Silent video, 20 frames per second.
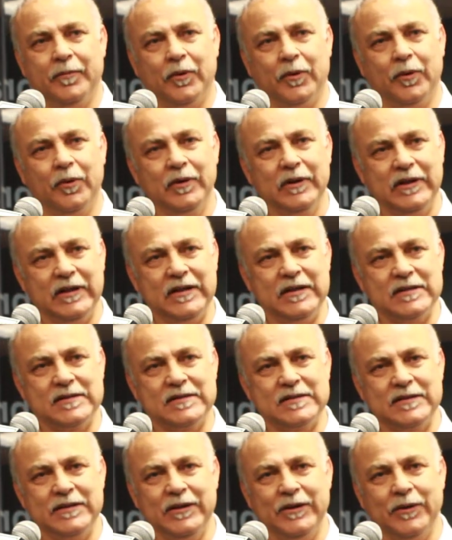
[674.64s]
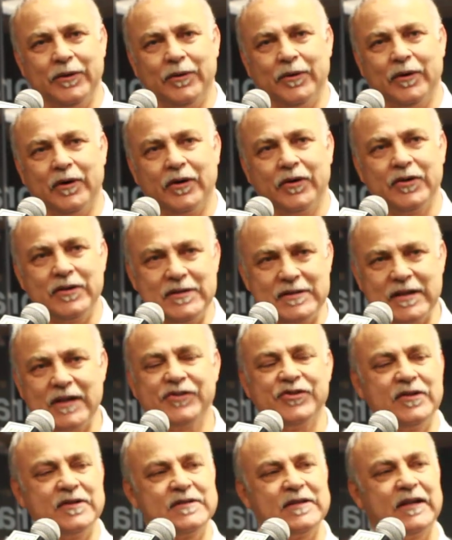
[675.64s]
all these, you know,
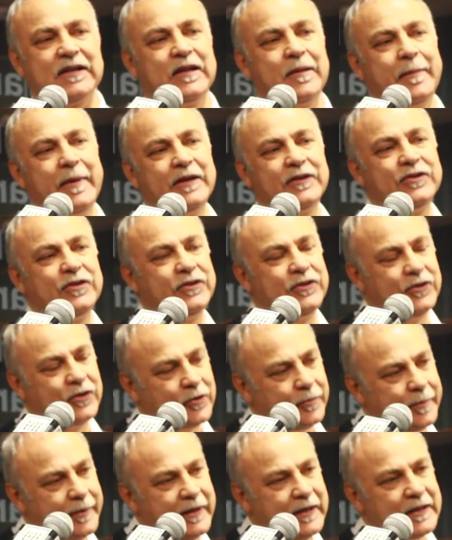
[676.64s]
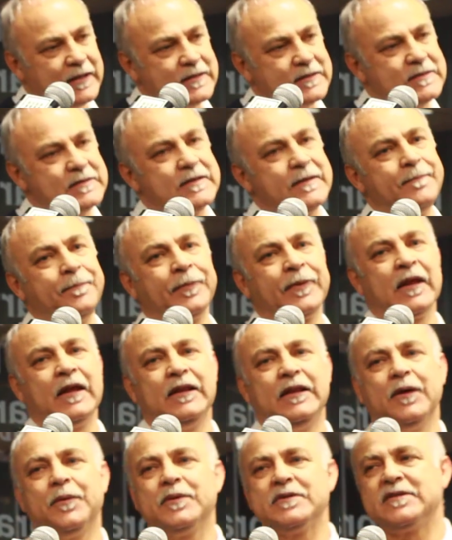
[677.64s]
concessions that they made to the Europeans,
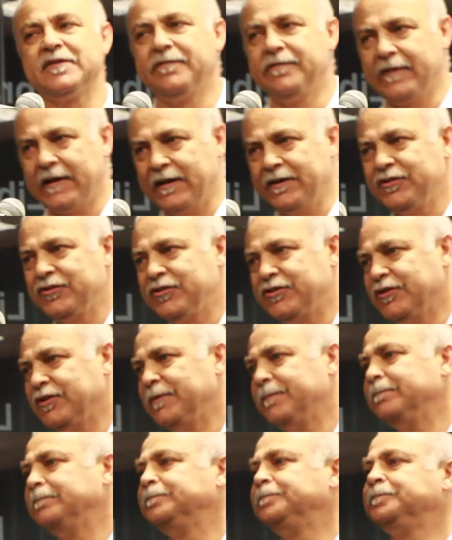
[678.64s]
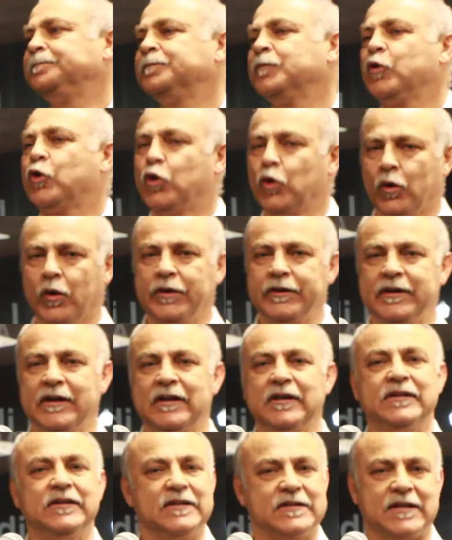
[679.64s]
there was French
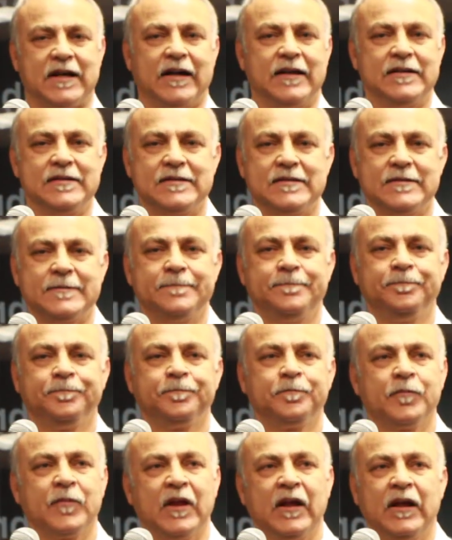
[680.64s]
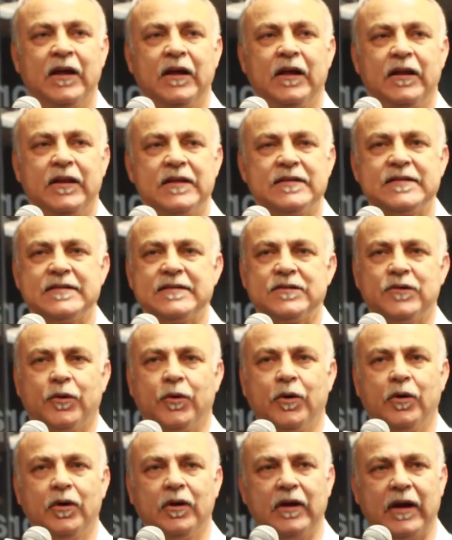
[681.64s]
colonial designs. This is
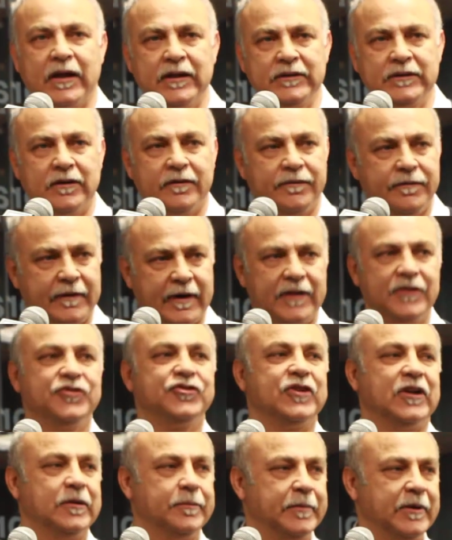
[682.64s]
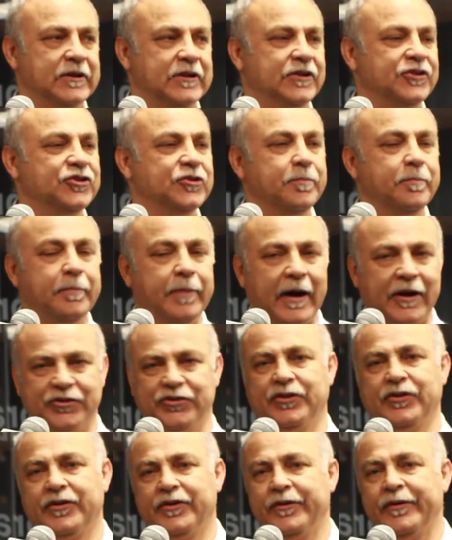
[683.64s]
all under French and British
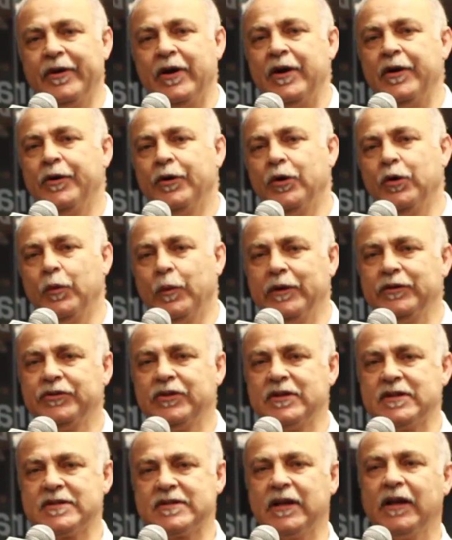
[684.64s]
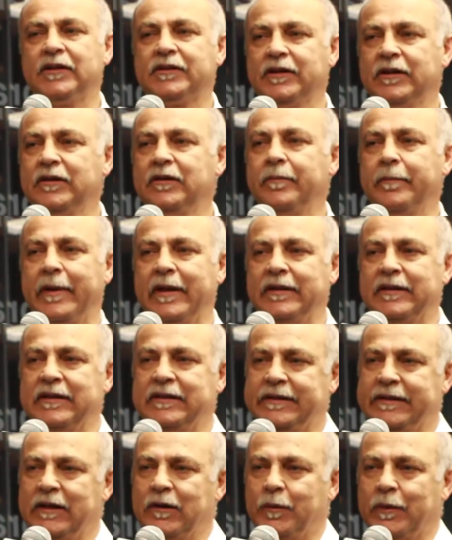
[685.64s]
pressure, who went to the Sultan, made the
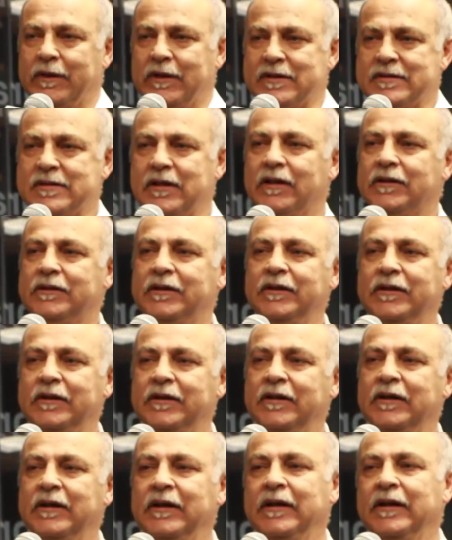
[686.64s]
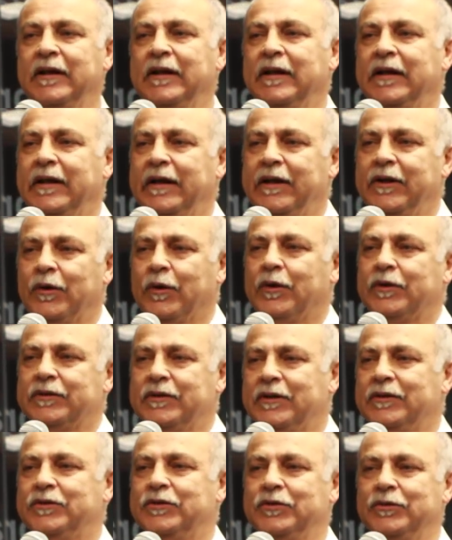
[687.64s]
deal with the Sultan in
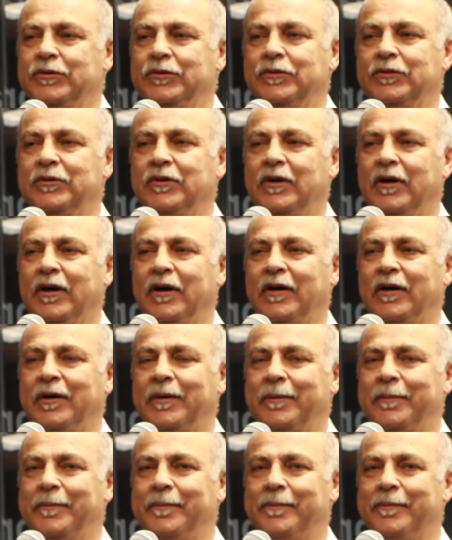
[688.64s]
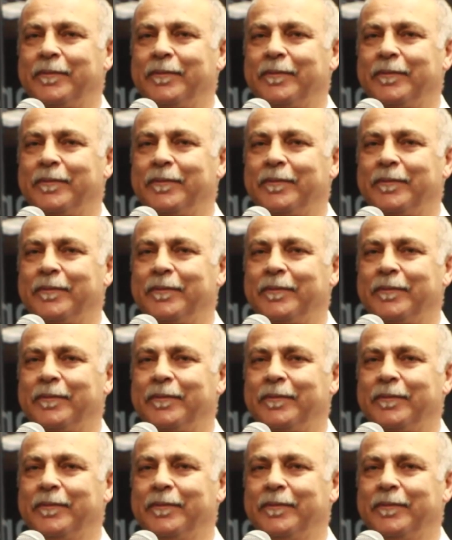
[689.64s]
order to um,